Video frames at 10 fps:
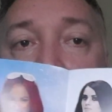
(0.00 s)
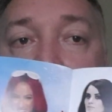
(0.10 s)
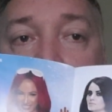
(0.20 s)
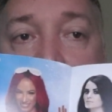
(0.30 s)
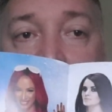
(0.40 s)

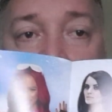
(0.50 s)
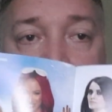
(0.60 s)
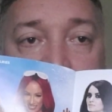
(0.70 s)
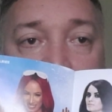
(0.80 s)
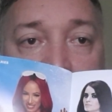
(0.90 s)
Okay, there you go.
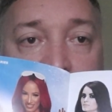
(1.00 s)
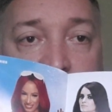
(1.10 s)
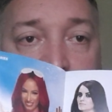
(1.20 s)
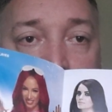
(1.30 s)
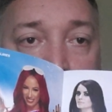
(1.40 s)
To say
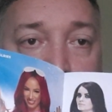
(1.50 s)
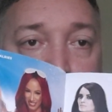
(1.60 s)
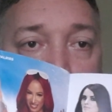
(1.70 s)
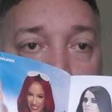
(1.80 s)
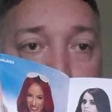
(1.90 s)
there, you got
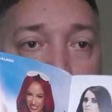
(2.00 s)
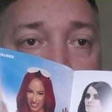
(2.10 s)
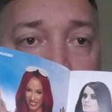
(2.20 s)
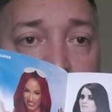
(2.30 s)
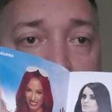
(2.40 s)

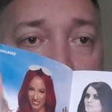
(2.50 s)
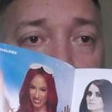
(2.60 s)
Paige.